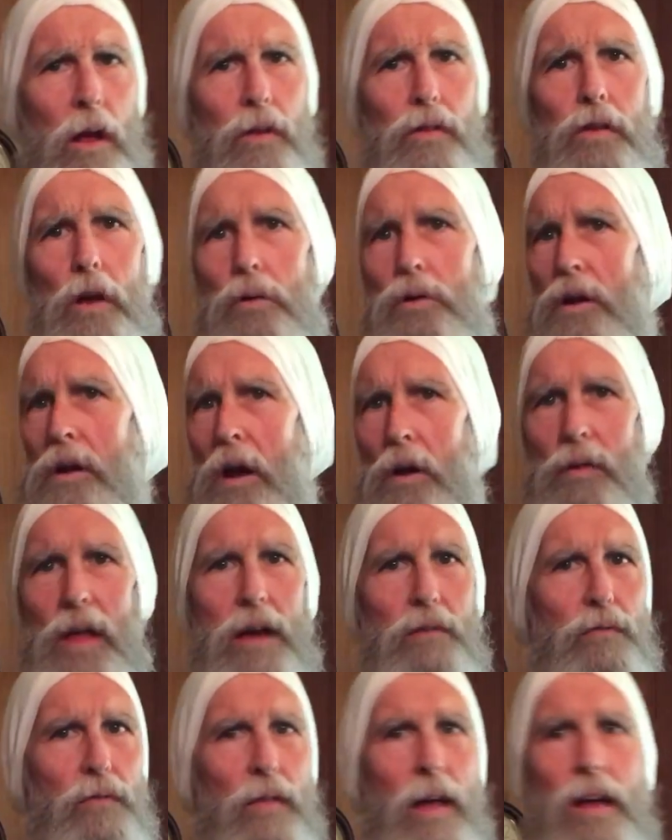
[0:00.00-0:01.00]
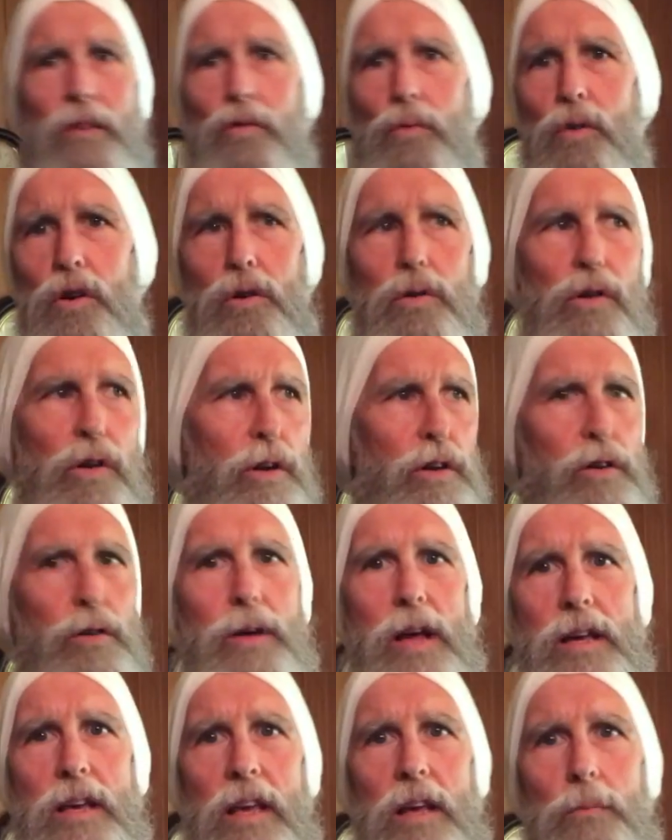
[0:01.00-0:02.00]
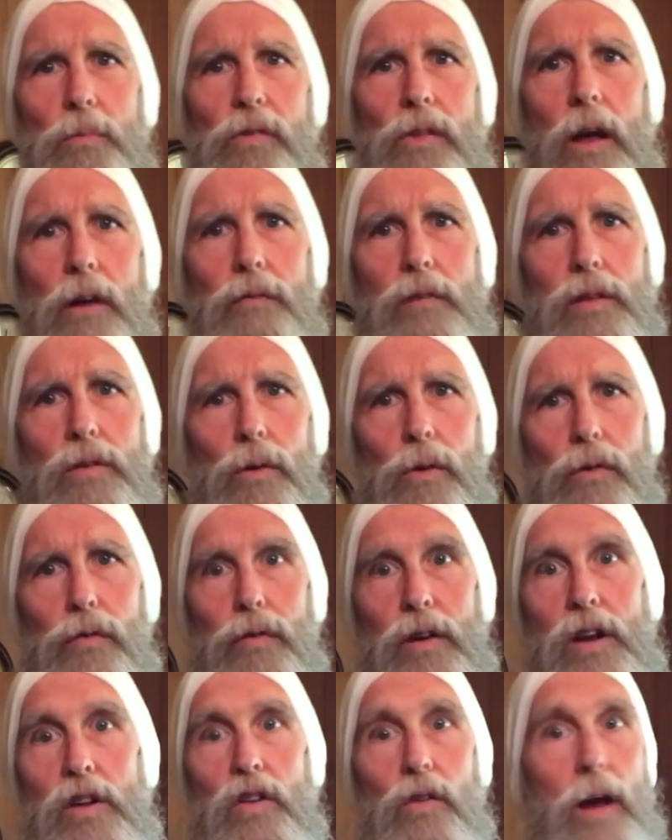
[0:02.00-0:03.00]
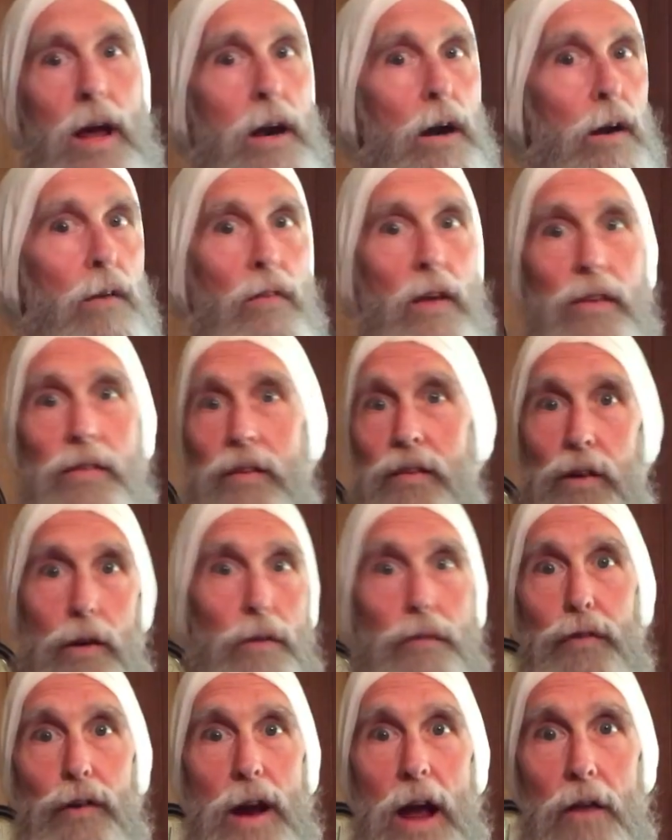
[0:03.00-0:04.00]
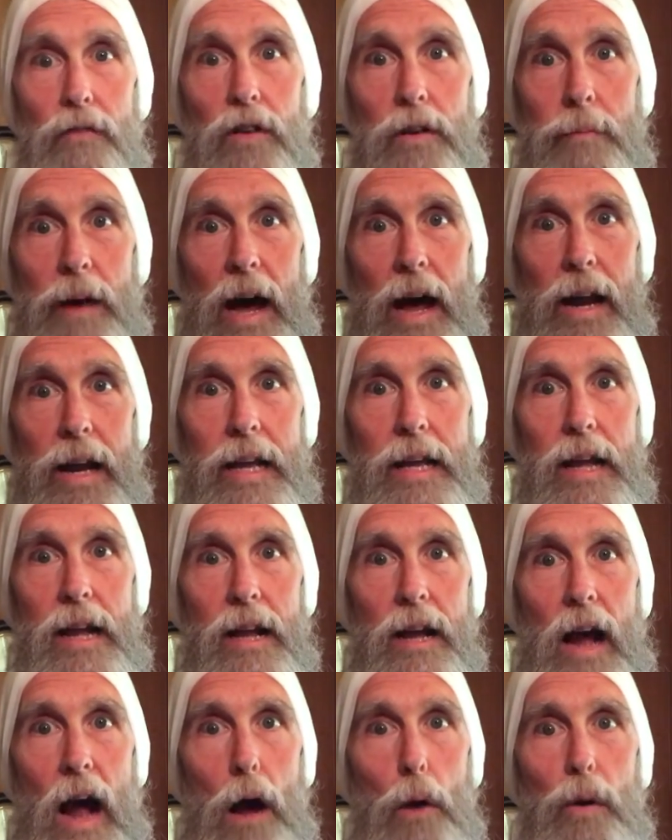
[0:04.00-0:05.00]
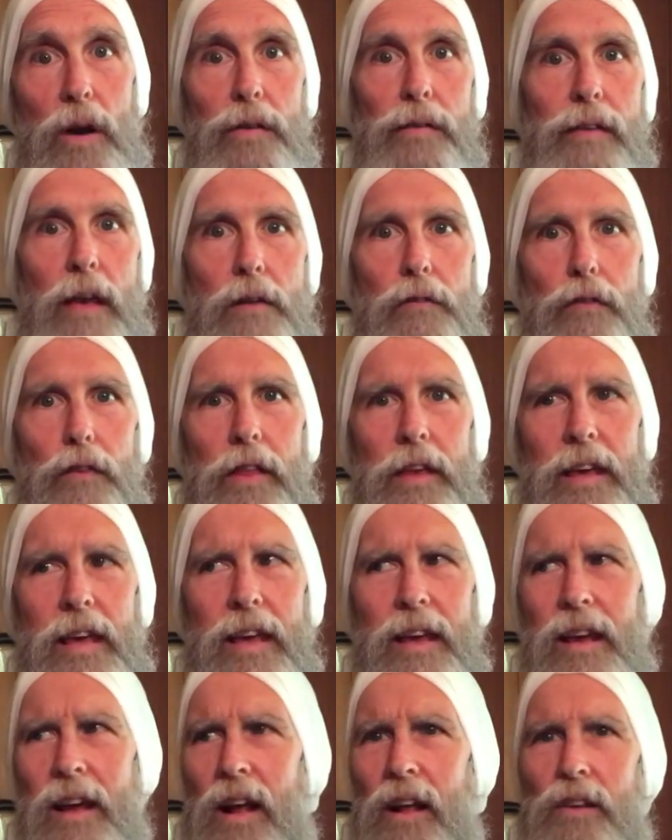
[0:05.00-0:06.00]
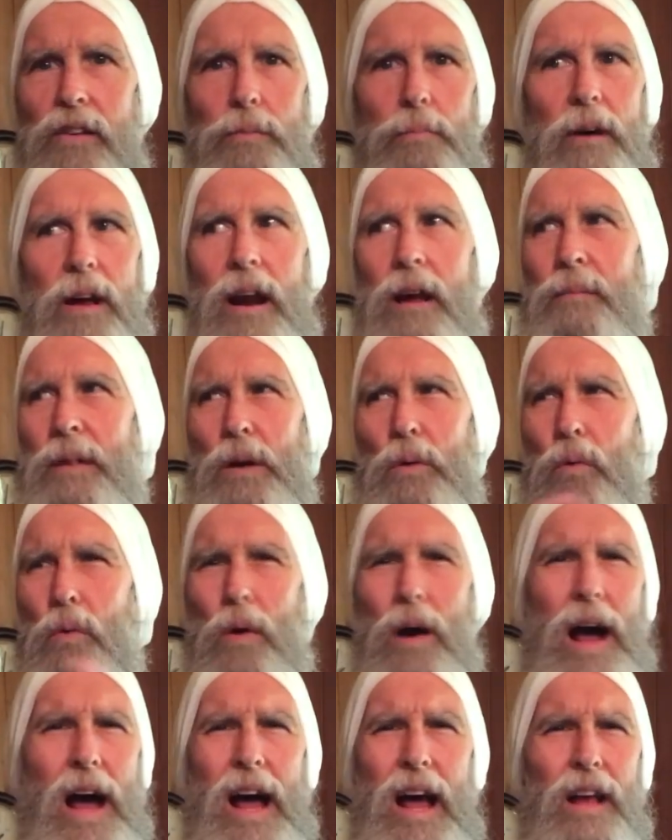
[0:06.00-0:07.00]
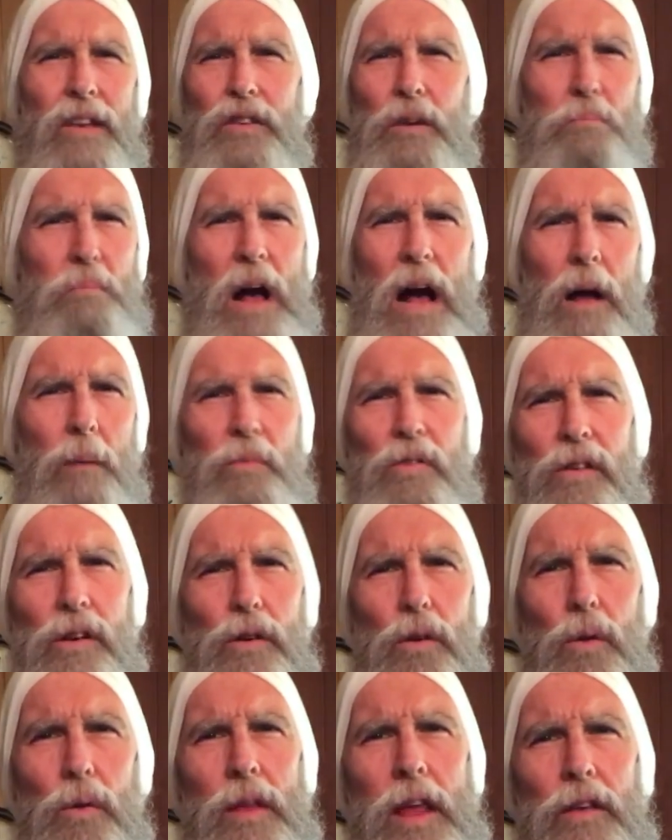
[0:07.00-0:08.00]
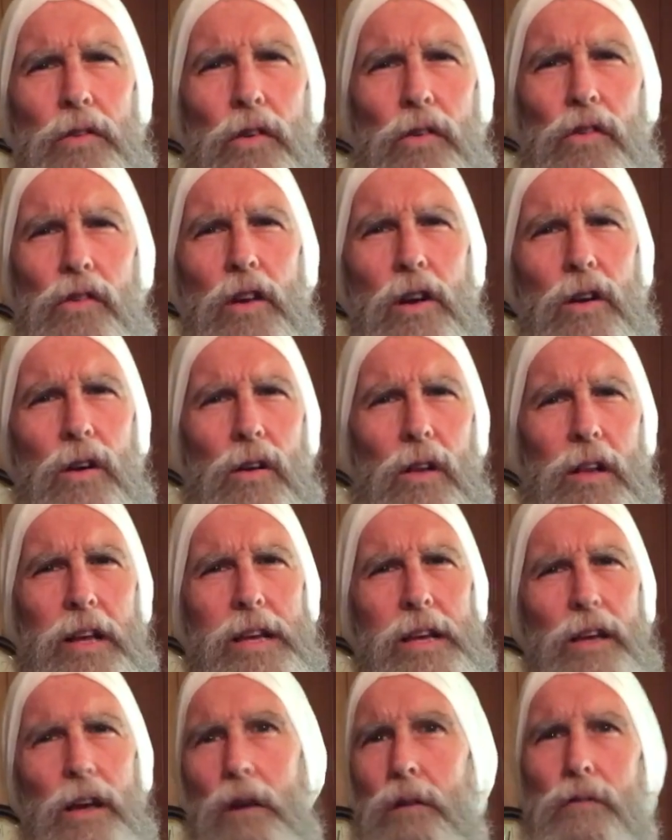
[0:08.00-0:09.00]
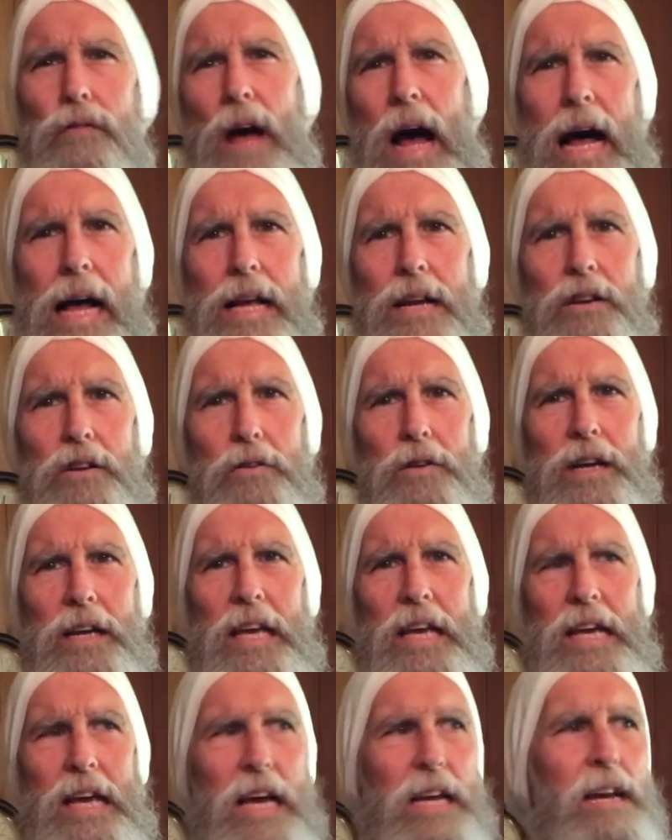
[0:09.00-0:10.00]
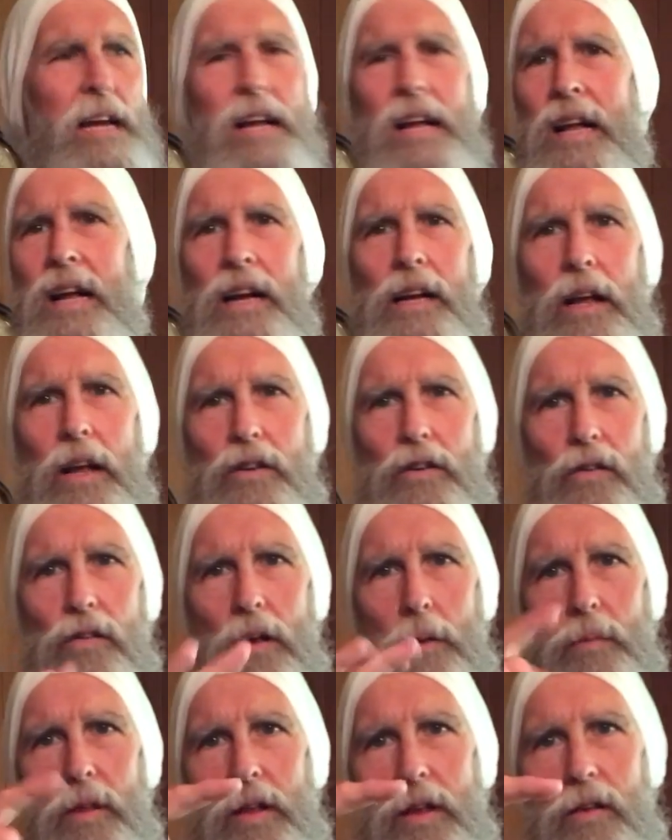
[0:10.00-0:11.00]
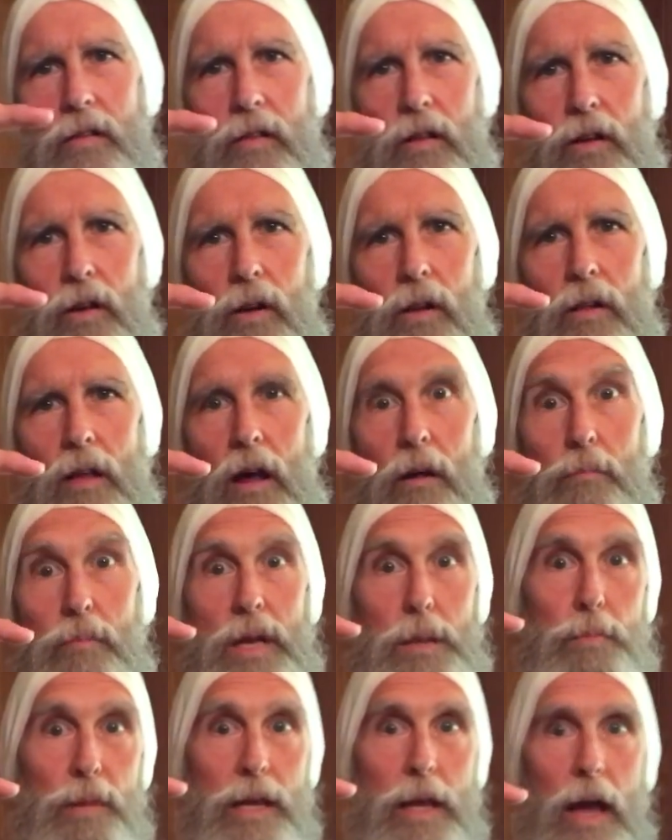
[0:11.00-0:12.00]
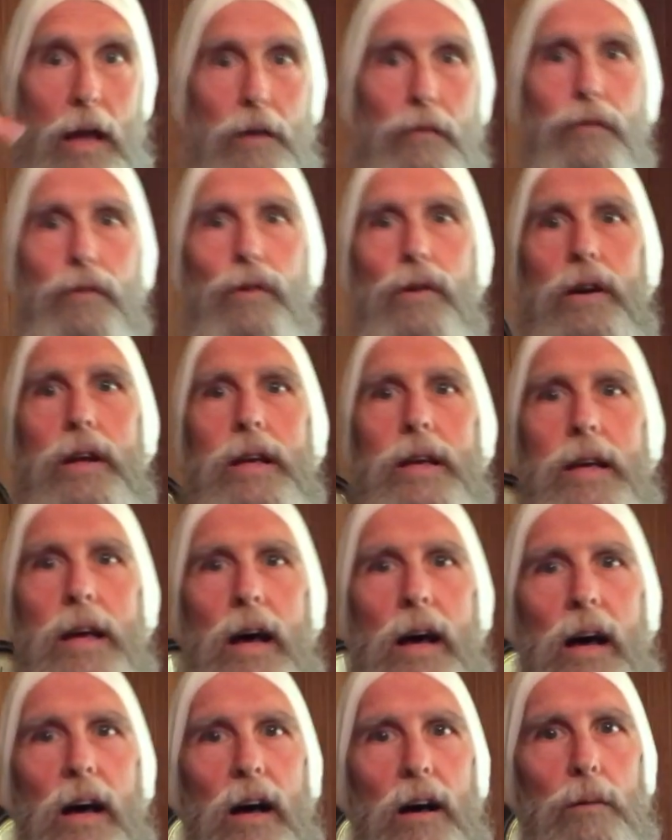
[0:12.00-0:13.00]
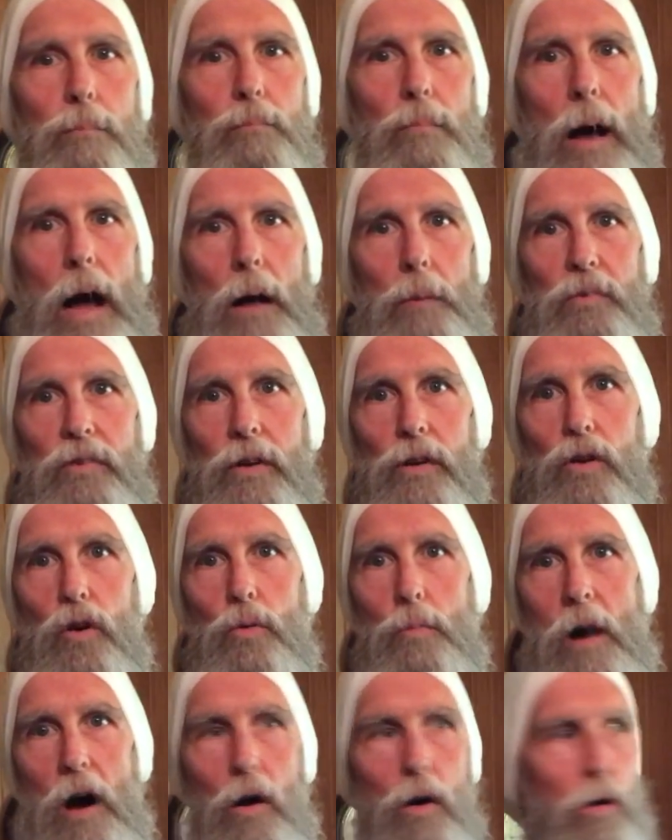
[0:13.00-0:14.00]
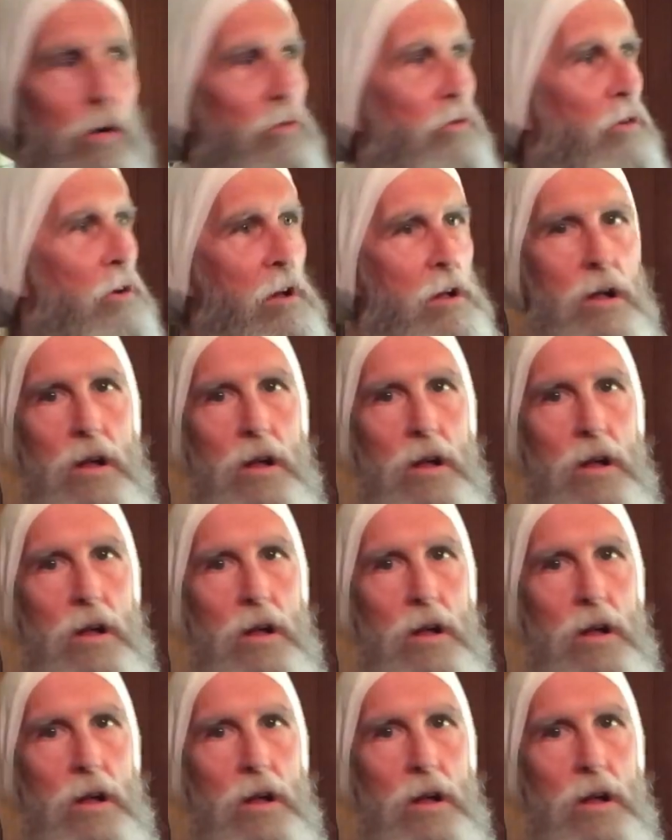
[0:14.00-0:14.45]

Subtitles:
So, you know, that's real good. You can keep stuff in the refrigerator, and this is good for everybody. I always say for the kids, but I mean, why is a popsicle necessarily confined to a kid? Get you some of these little BPA-free popsicle molds.